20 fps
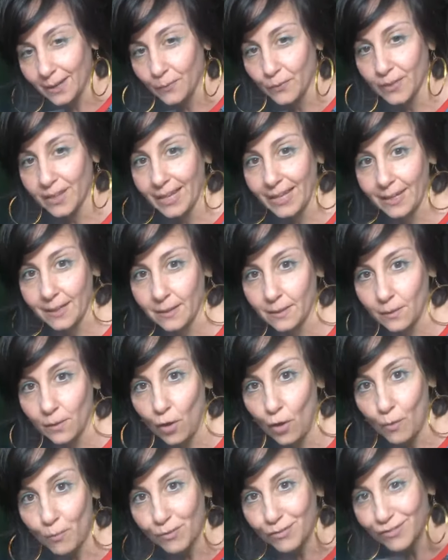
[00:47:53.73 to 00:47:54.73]
with like
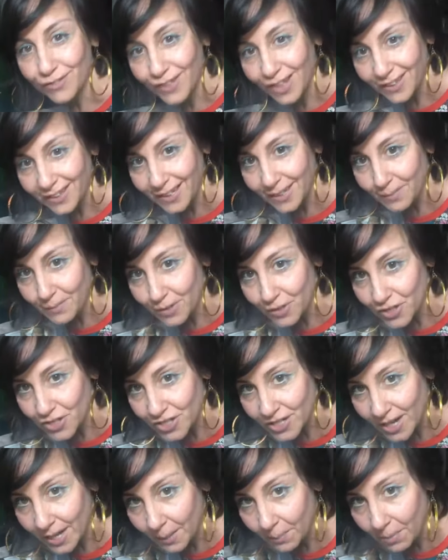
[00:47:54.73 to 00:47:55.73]
almost nothing but
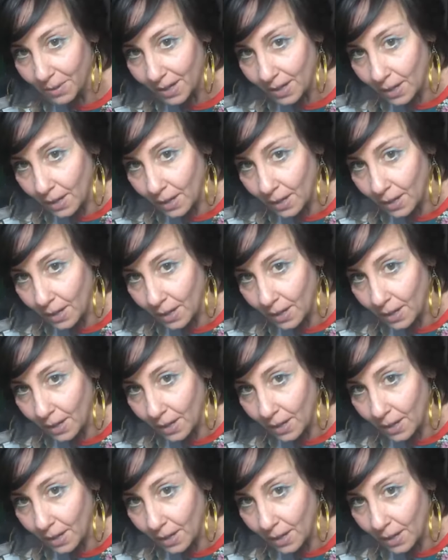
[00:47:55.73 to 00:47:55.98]
shape.